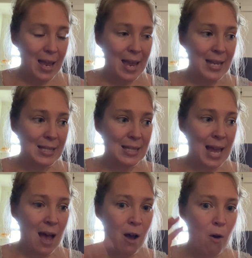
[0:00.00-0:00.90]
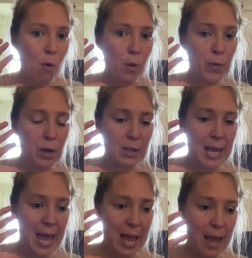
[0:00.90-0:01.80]
it's now there's
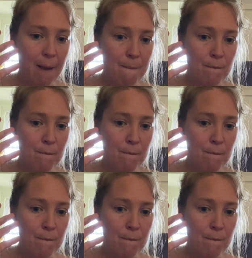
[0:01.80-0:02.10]
a